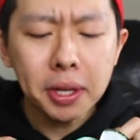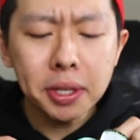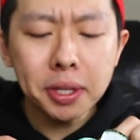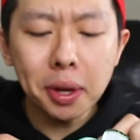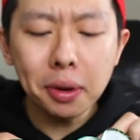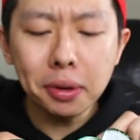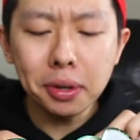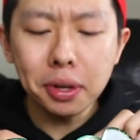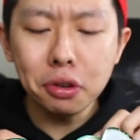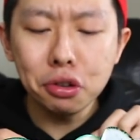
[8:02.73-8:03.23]

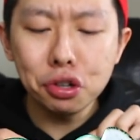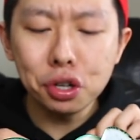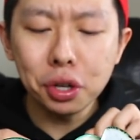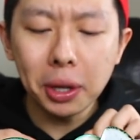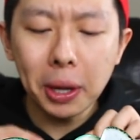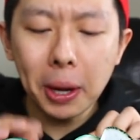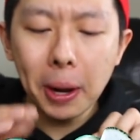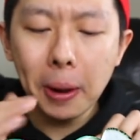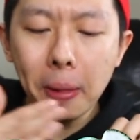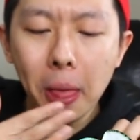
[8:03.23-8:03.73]
So
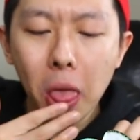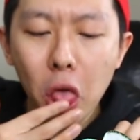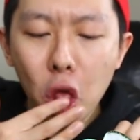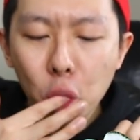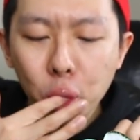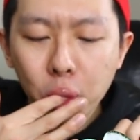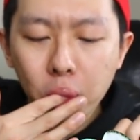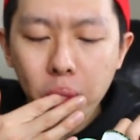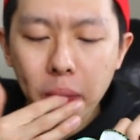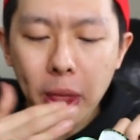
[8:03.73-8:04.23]
usually
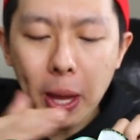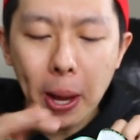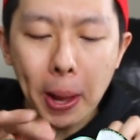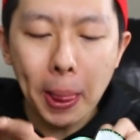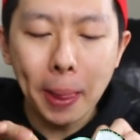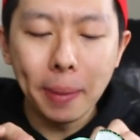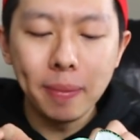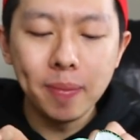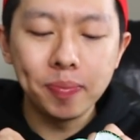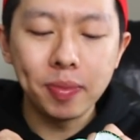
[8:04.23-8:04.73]

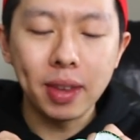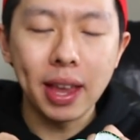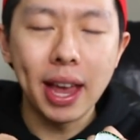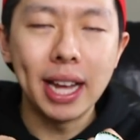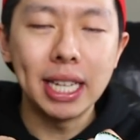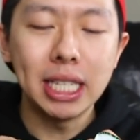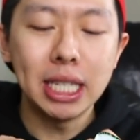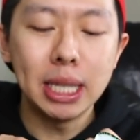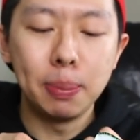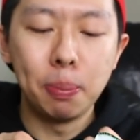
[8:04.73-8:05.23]

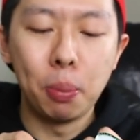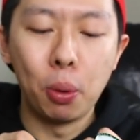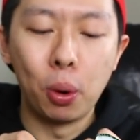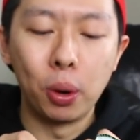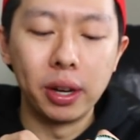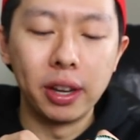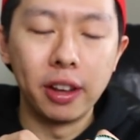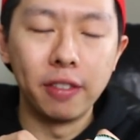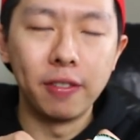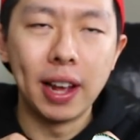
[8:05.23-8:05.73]
at
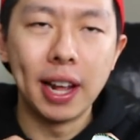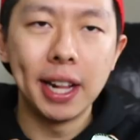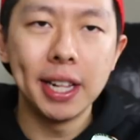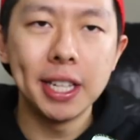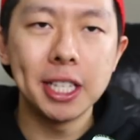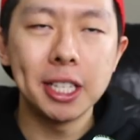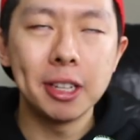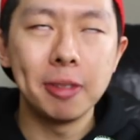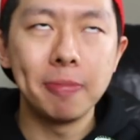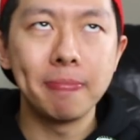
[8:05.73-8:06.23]
sporting
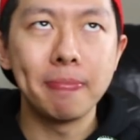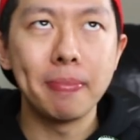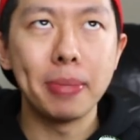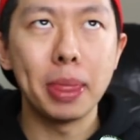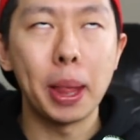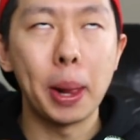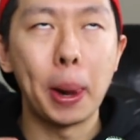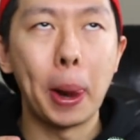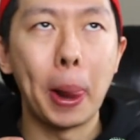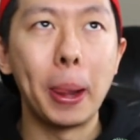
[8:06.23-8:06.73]
events,
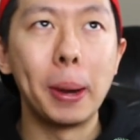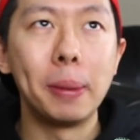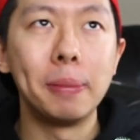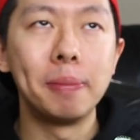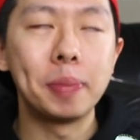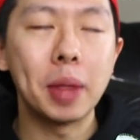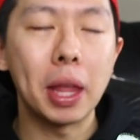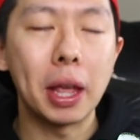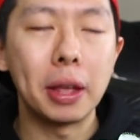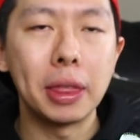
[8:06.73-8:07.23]

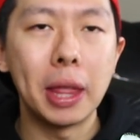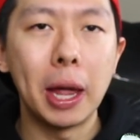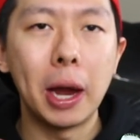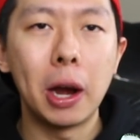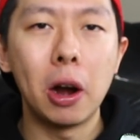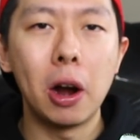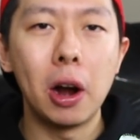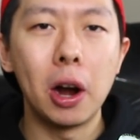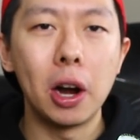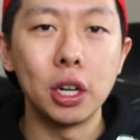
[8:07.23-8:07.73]

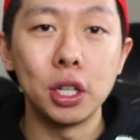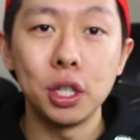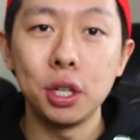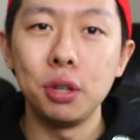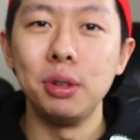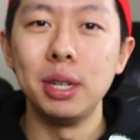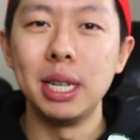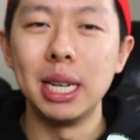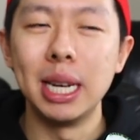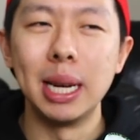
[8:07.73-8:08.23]
there are
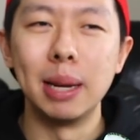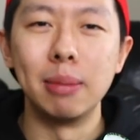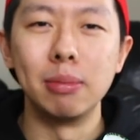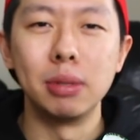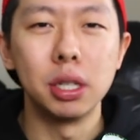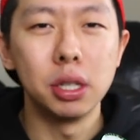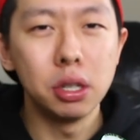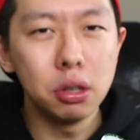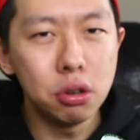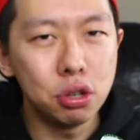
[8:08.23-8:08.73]
two
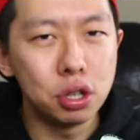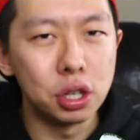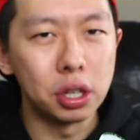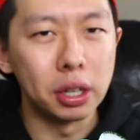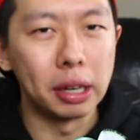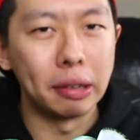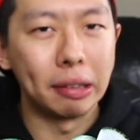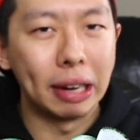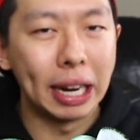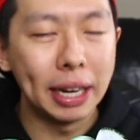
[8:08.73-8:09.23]
teams,
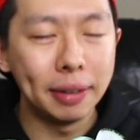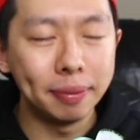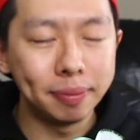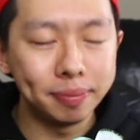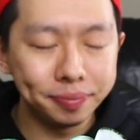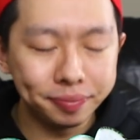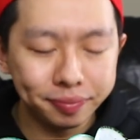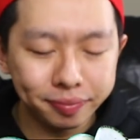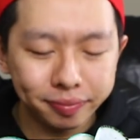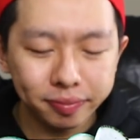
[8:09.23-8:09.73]
usually,
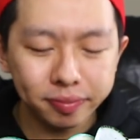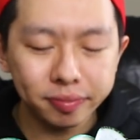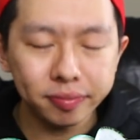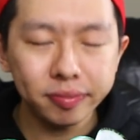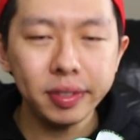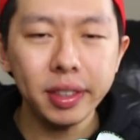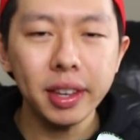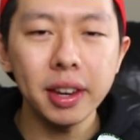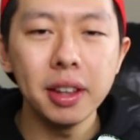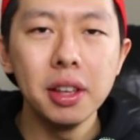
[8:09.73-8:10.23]
right?
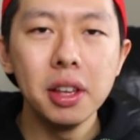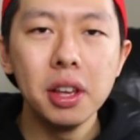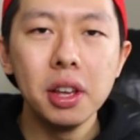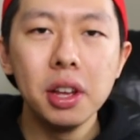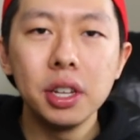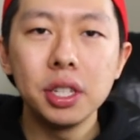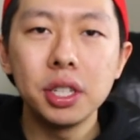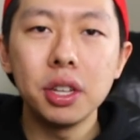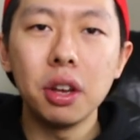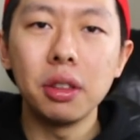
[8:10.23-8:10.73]

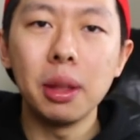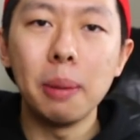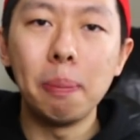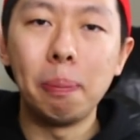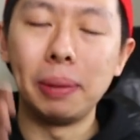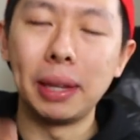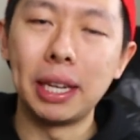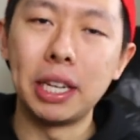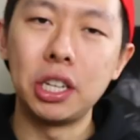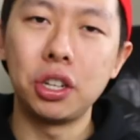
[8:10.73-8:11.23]
So the
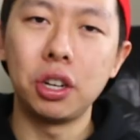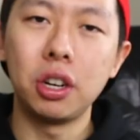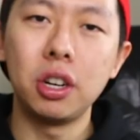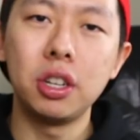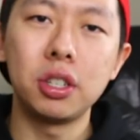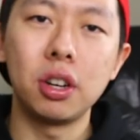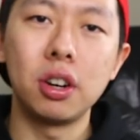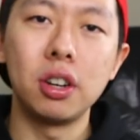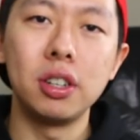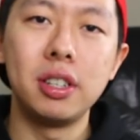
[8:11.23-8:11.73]

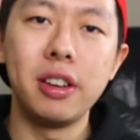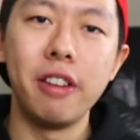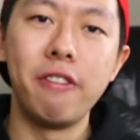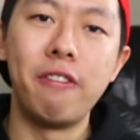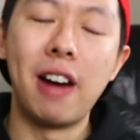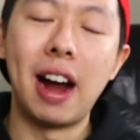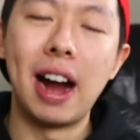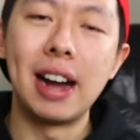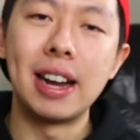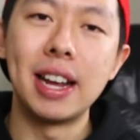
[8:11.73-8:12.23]
bleachers are
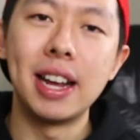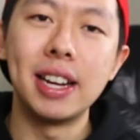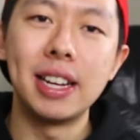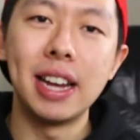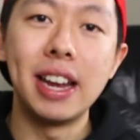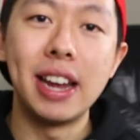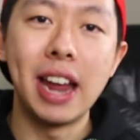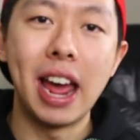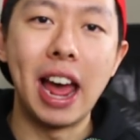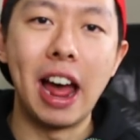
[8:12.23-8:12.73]
divided
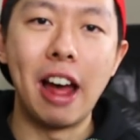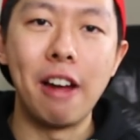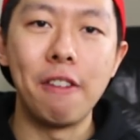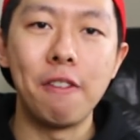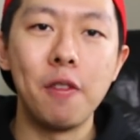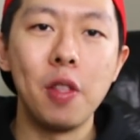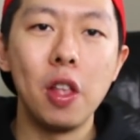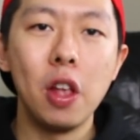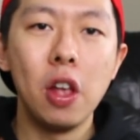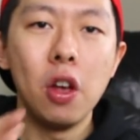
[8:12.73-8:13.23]
in
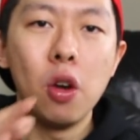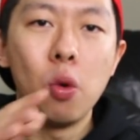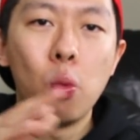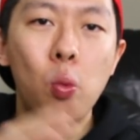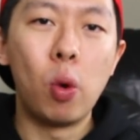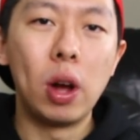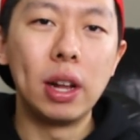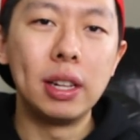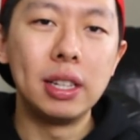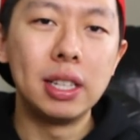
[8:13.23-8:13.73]
half.
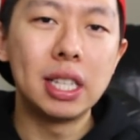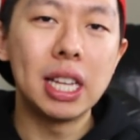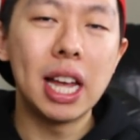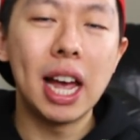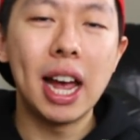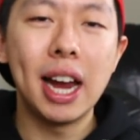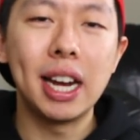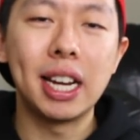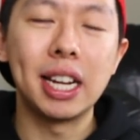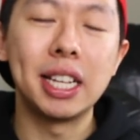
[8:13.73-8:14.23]
One
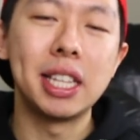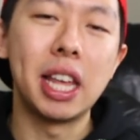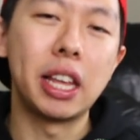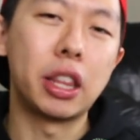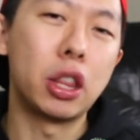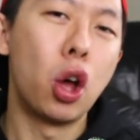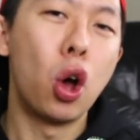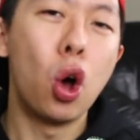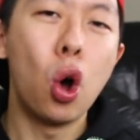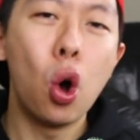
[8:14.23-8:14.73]
side is
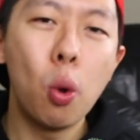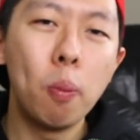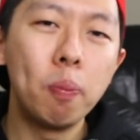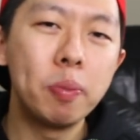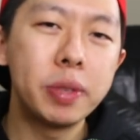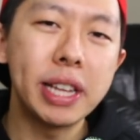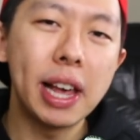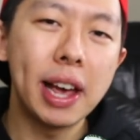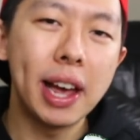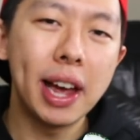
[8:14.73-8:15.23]
like the
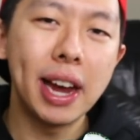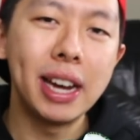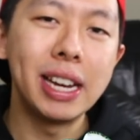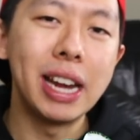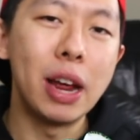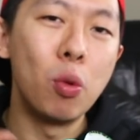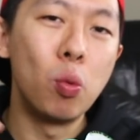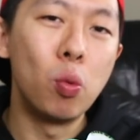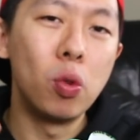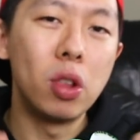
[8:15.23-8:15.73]
home
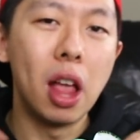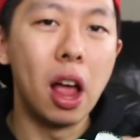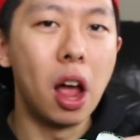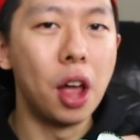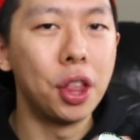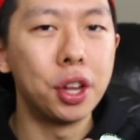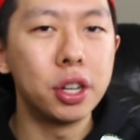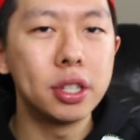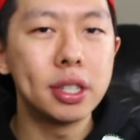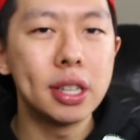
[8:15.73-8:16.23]
side and the
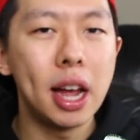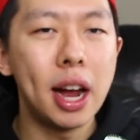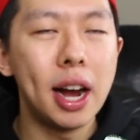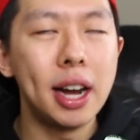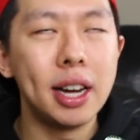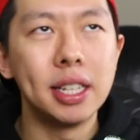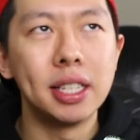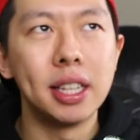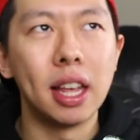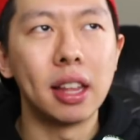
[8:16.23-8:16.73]
other
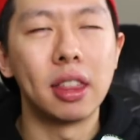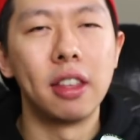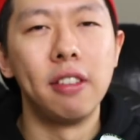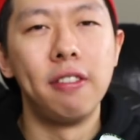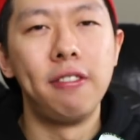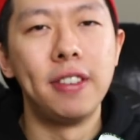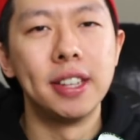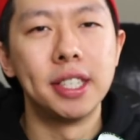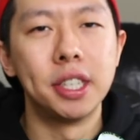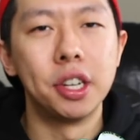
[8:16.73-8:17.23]
side is like
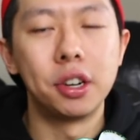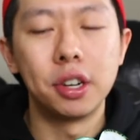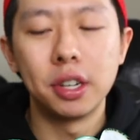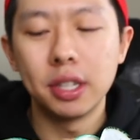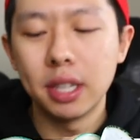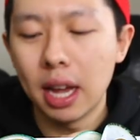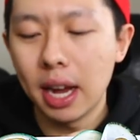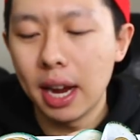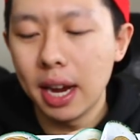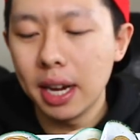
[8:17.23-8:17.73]
the
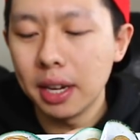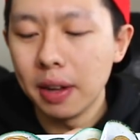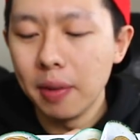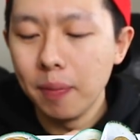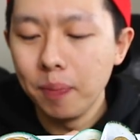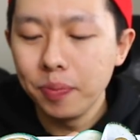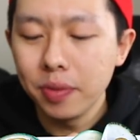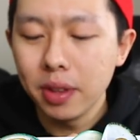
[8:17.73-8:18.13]
visitor side.